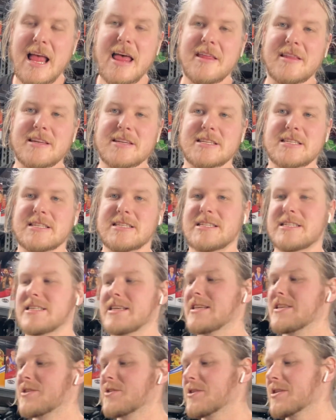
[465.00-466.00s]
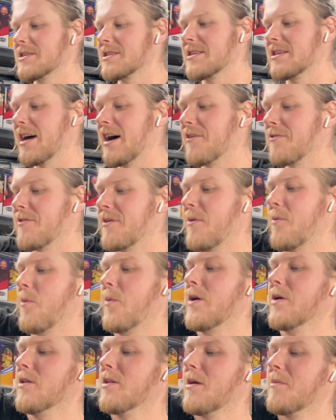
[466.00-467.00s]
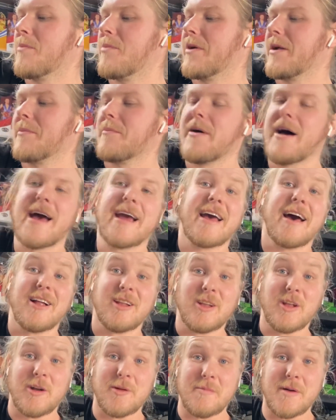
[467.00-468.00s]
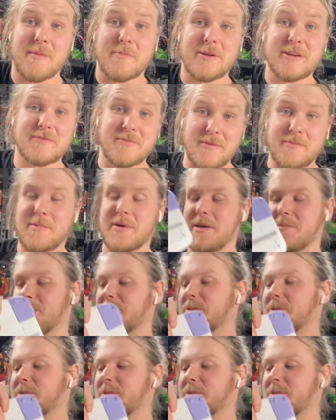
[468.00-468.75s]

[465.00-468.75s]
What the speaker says: This sort of stuff will bring back a lot of memories for people.